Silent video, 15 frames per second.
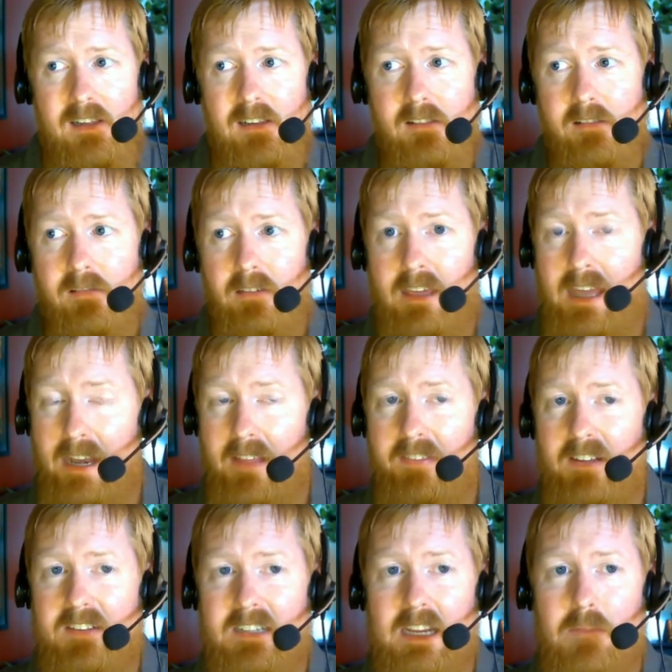getting this
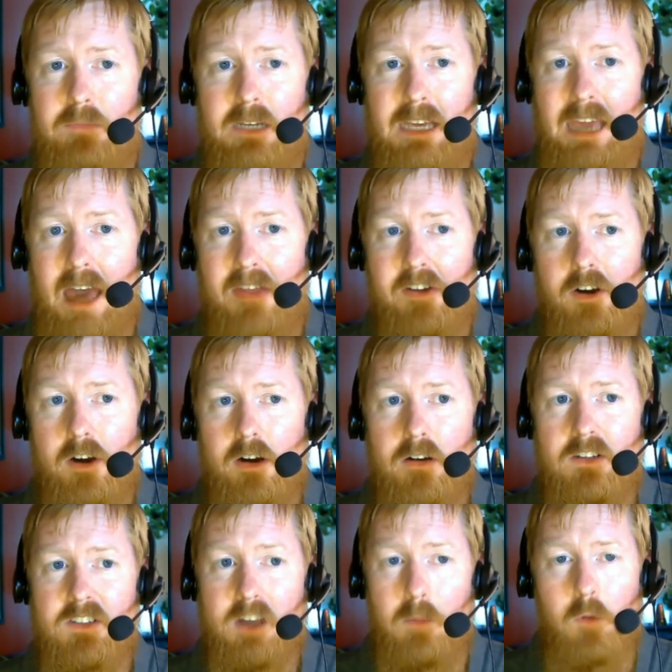team together
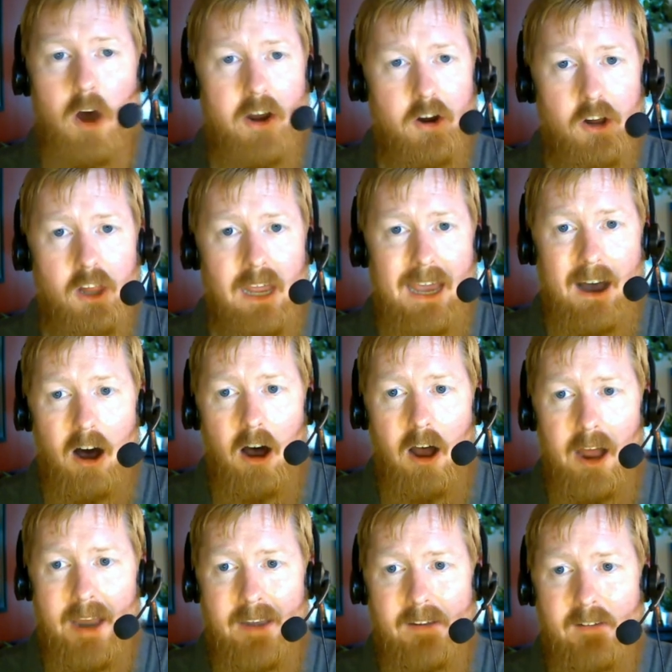somewhat early
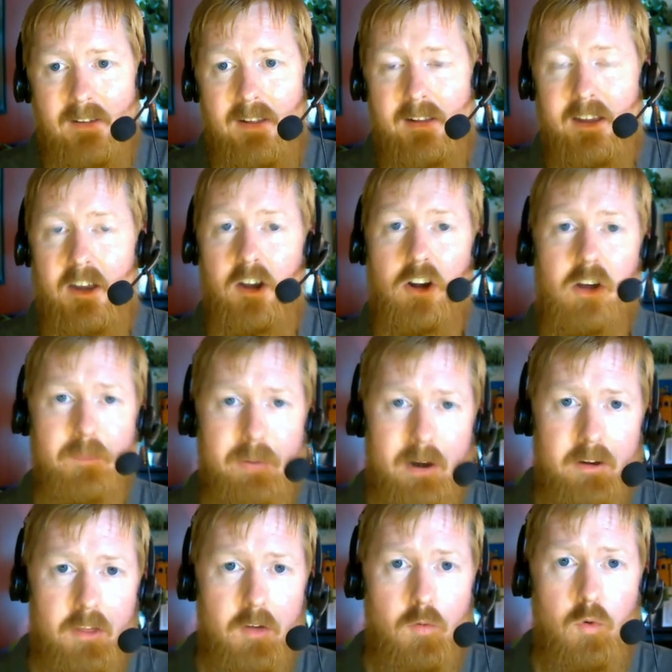on, compared to
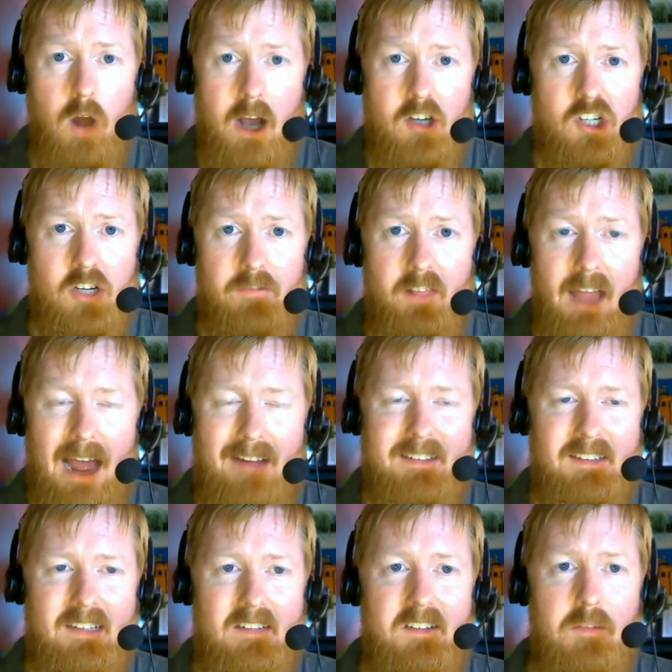the rush of last
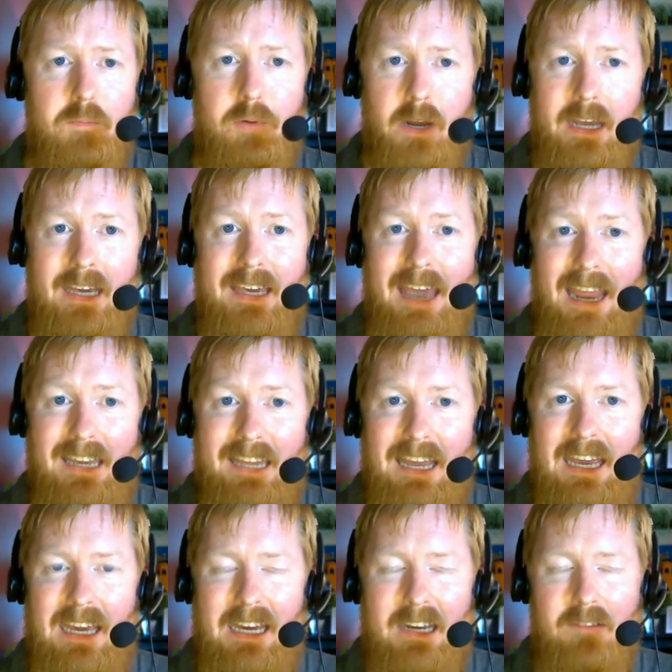season bringing KD
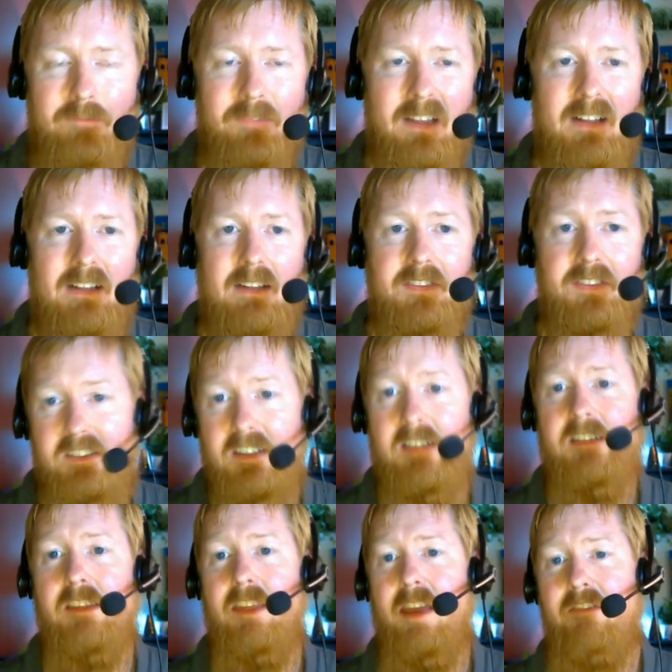in, this
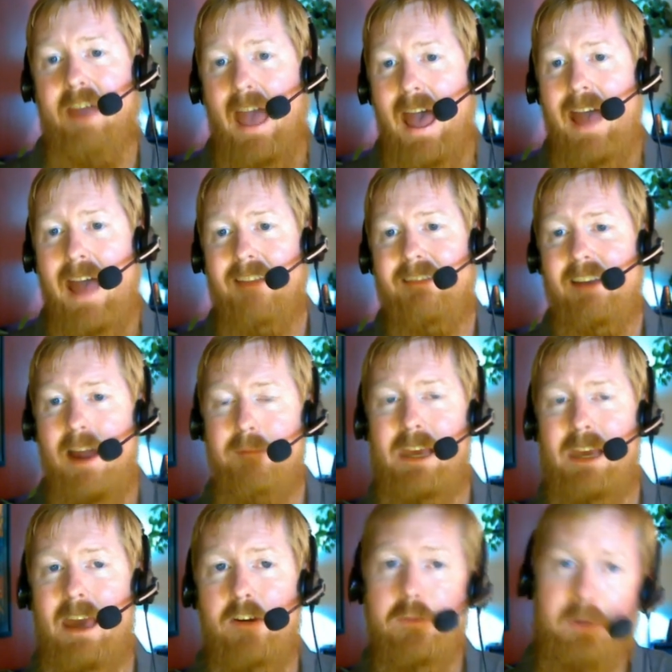season they've had time
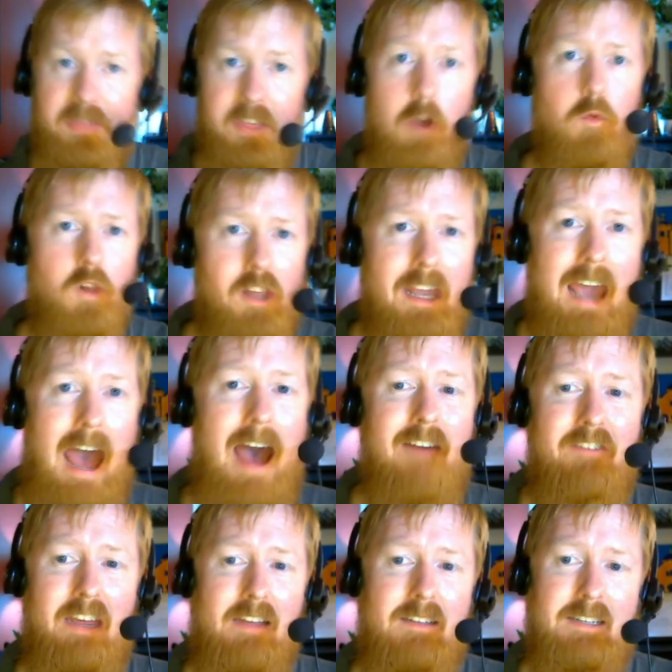together, but they really
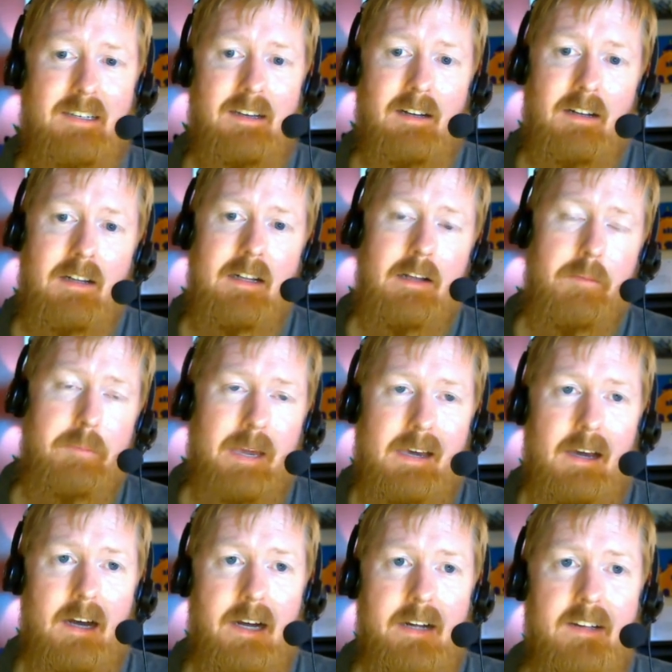haven't
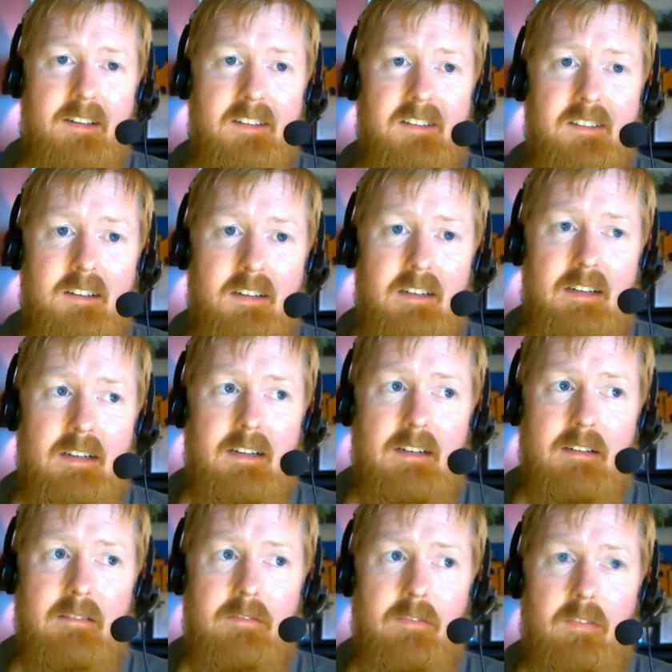because
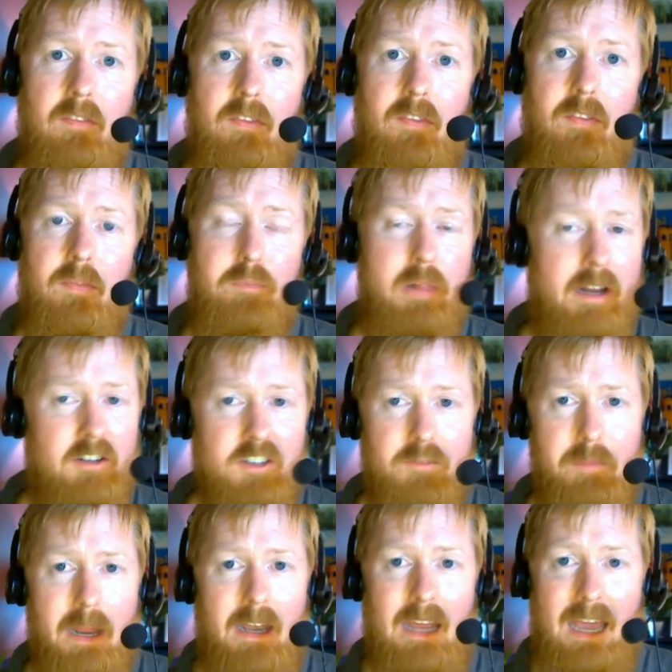players have
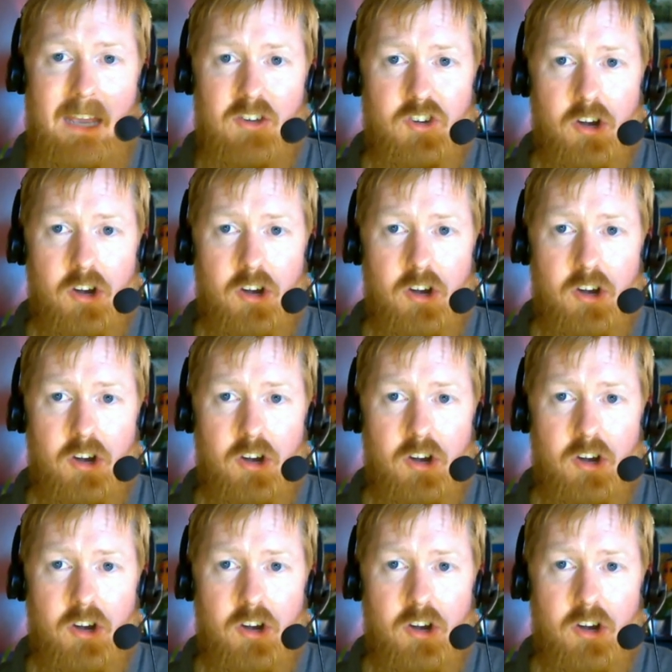been injured